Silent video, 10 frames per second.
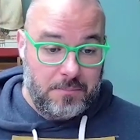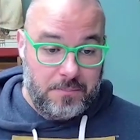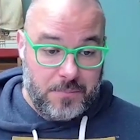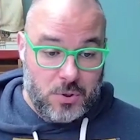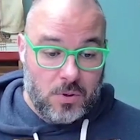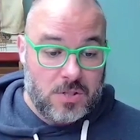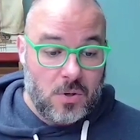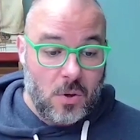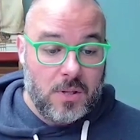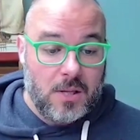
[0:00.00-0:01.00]
Georgia's
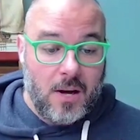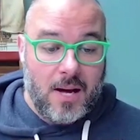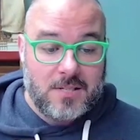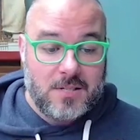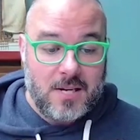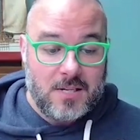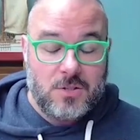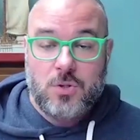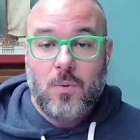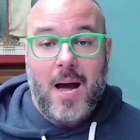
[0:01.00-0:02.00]
only loss is
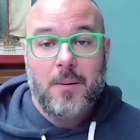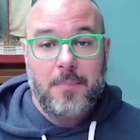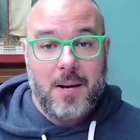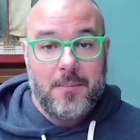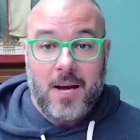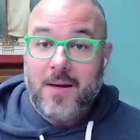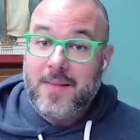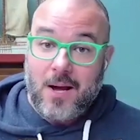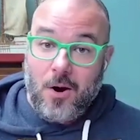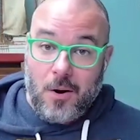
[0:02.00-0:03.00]
to Alabama, and
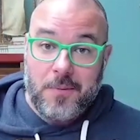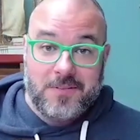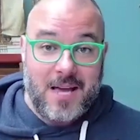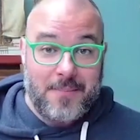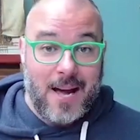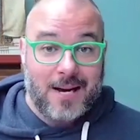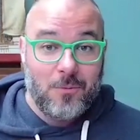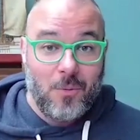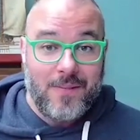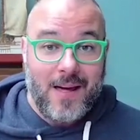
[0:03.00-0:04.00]
they almost came back
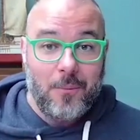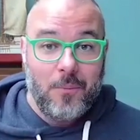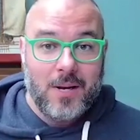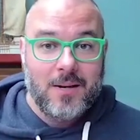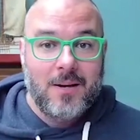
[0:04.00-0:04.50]
and won that one.